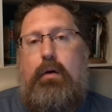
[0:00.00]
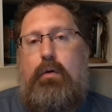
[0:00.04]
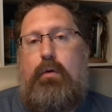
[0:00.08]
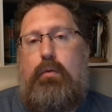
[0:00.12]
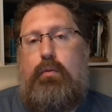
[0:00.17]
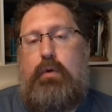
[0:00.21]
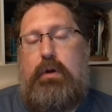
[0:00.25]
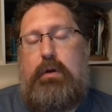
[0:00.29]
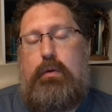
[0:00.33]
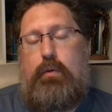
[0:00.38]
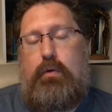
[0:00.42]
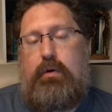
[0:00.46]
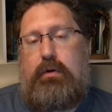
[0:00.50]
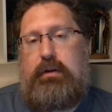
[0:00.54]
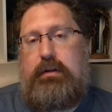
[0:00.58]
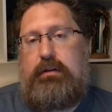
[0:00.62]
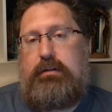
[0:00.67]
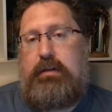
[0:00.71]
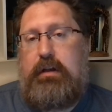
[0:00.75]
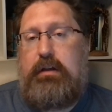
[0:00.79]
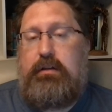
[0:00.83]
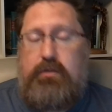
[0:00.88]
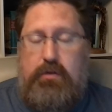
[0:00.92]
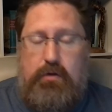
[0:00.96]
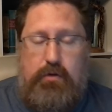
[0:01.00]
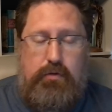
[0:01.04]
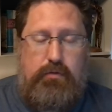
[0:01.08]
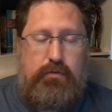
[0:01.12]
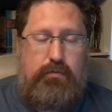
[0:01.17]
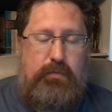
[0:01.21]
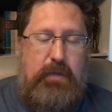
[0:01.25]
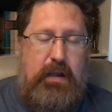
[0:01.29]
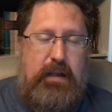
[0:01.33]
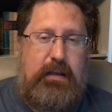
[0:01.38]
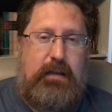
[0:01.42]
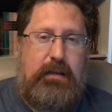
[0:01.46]
We will continue
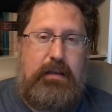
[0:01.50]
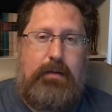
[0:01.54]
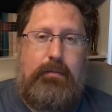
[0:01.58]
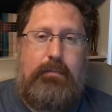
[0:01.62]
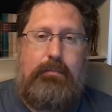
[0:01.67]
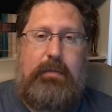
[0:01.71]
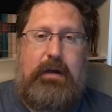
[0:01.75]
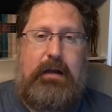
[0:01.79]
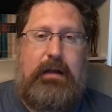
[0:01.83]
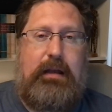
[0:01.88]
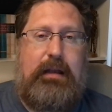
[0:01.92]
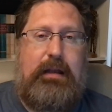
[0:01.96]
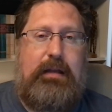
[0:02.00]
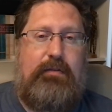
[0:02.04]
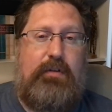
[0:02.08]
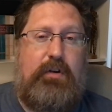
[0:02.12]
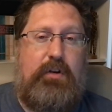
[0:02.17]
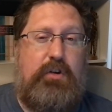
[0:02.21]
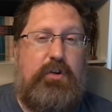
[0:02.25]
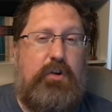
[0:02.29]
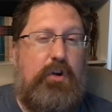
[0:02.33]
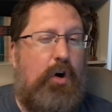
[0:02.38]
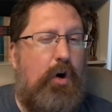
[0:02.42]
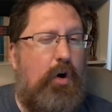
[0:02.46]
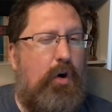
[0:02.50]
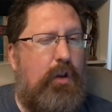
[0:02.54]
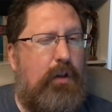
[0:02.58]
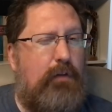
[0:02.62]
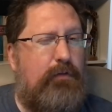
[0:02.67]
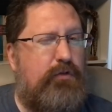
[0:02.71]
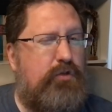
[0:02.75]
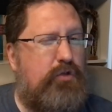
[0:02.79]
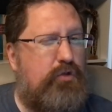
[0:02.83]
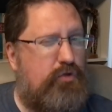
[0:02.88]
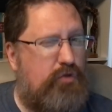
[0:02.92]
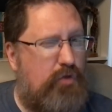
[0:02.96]
making them. I have a goal
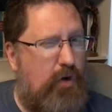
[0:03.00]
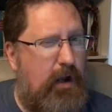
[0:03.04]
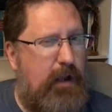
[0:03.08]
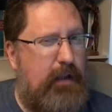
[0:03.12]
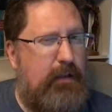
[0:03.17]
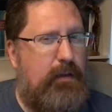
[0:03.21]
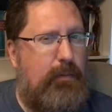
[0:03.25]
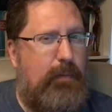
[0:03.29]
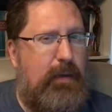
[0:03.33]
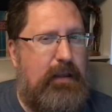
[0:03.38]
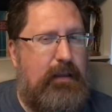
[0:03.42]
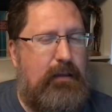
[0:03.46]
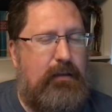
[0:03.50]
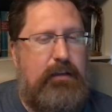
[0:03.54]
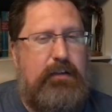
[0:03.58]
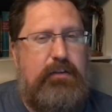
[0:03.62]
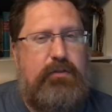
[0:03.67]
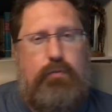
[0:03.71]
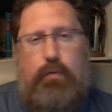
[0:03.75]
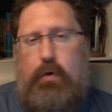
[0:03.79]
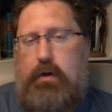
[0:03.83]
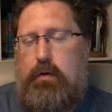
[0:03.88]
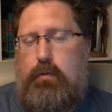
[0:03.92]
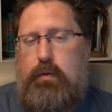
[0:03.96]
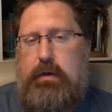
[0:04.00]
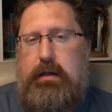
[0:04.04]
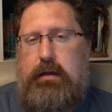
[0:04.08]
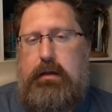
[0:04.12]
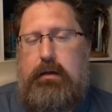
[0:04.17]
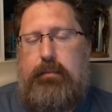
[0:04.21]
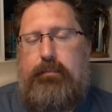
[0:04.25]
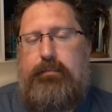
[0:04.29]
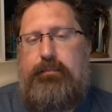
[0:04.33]
of trying to make at least one a week.